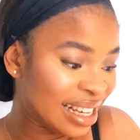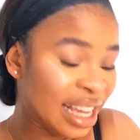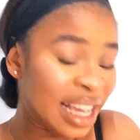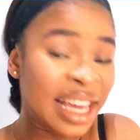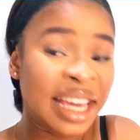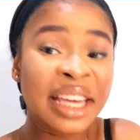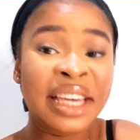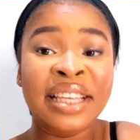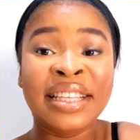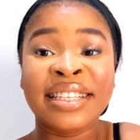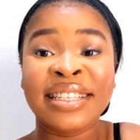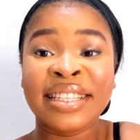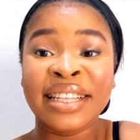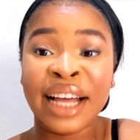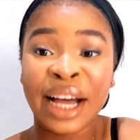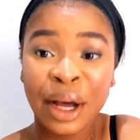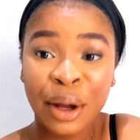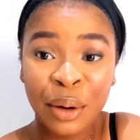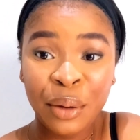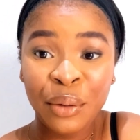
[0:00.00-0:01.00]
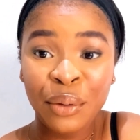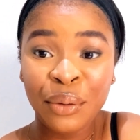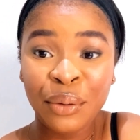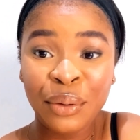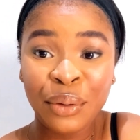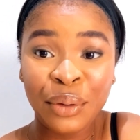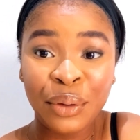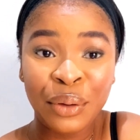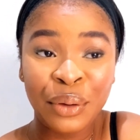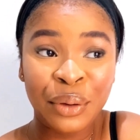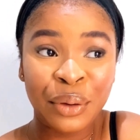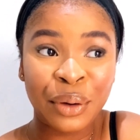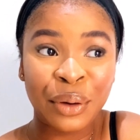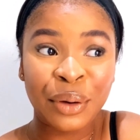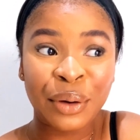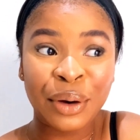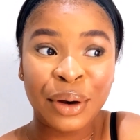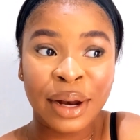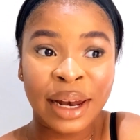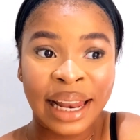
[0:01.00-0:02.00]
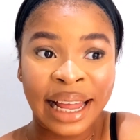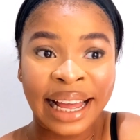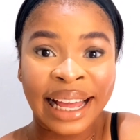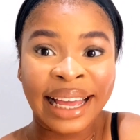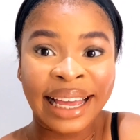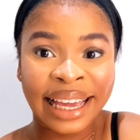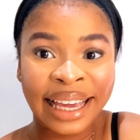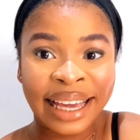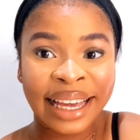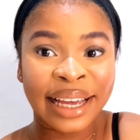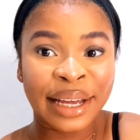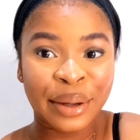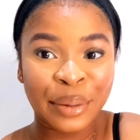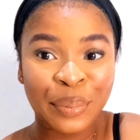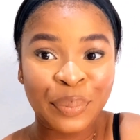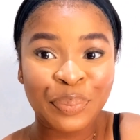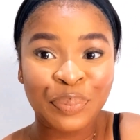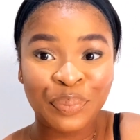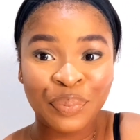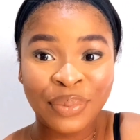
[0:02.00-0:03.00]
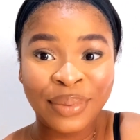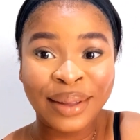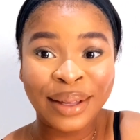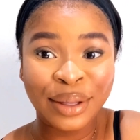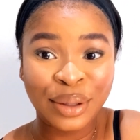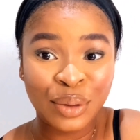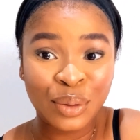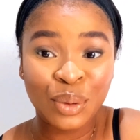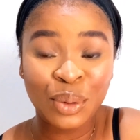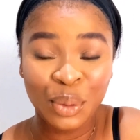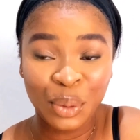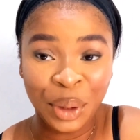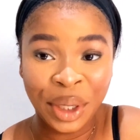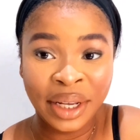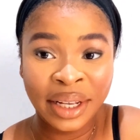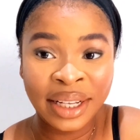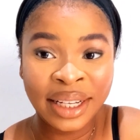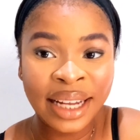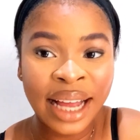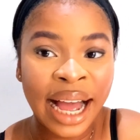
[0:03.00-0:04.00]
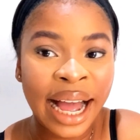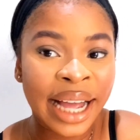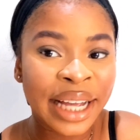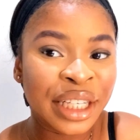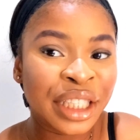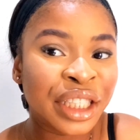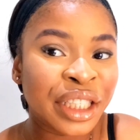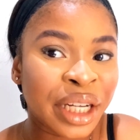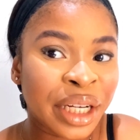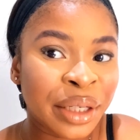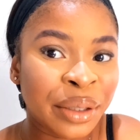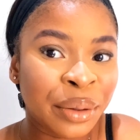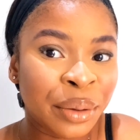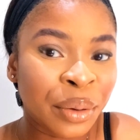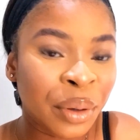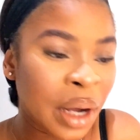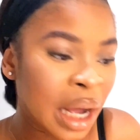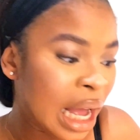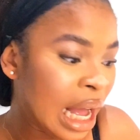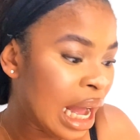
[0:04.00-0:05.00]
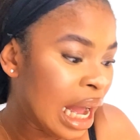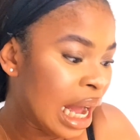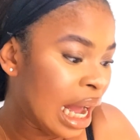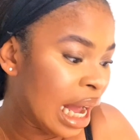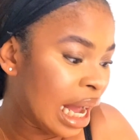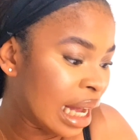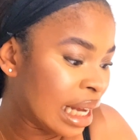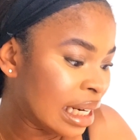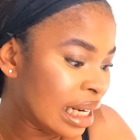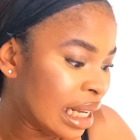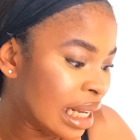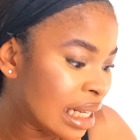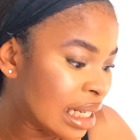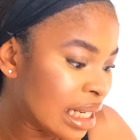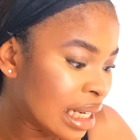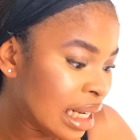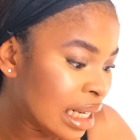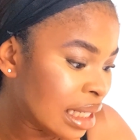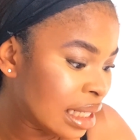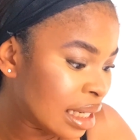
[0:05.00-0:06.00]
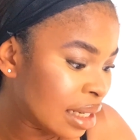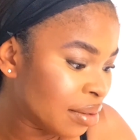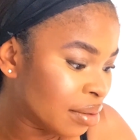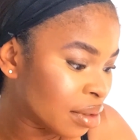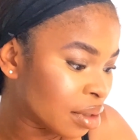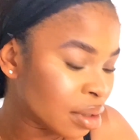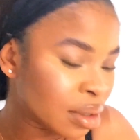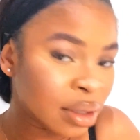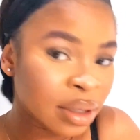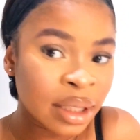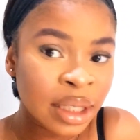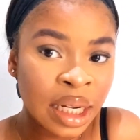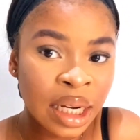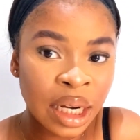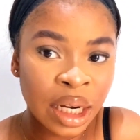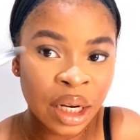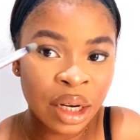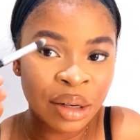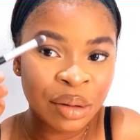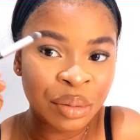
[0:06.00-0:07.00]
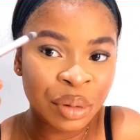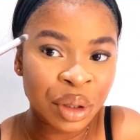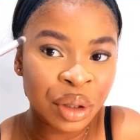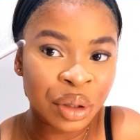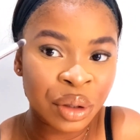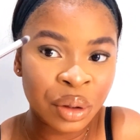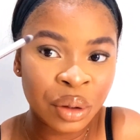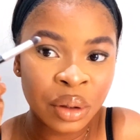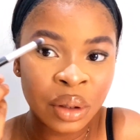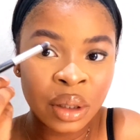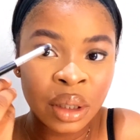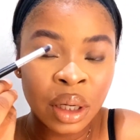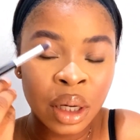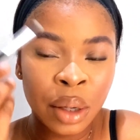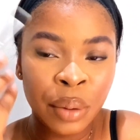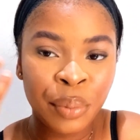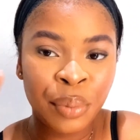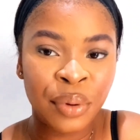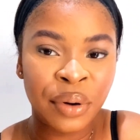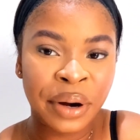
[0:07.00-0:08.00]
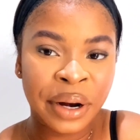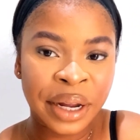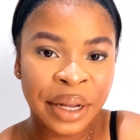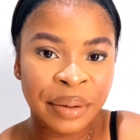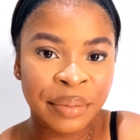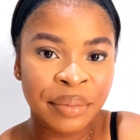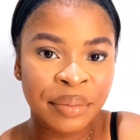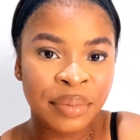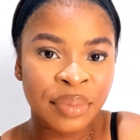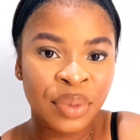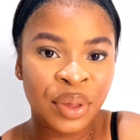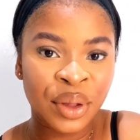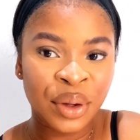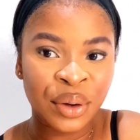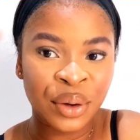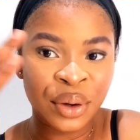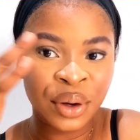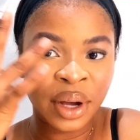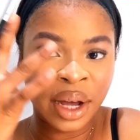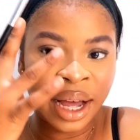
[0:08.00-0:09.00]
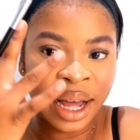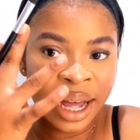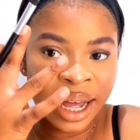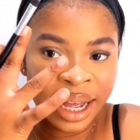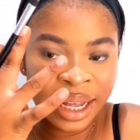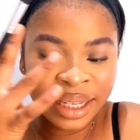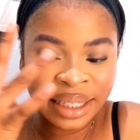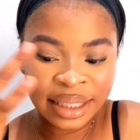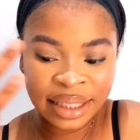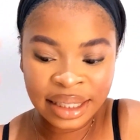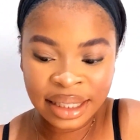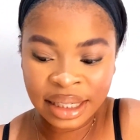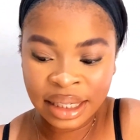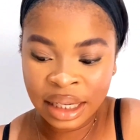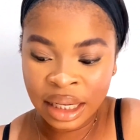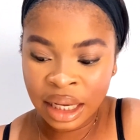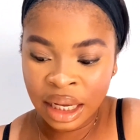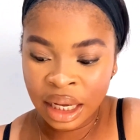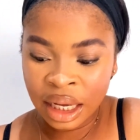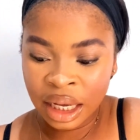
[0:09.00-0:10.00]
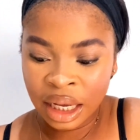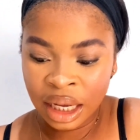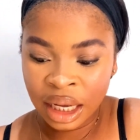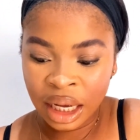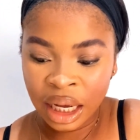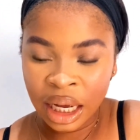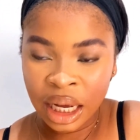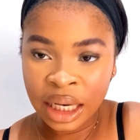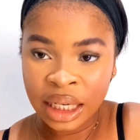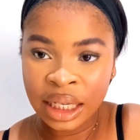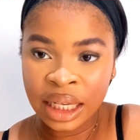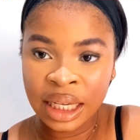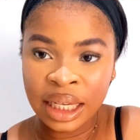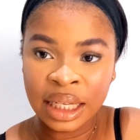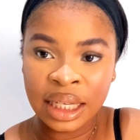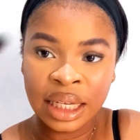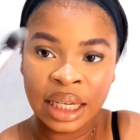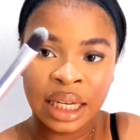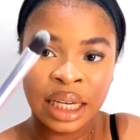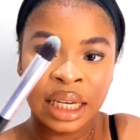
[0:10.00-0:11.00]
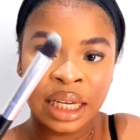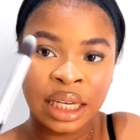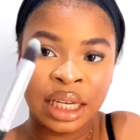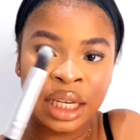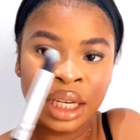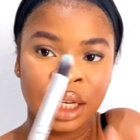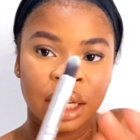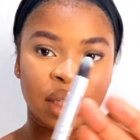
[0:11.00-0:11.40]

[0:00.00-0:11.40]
he's now like doing eyeshadow, and he didn't even prime the eyes, and he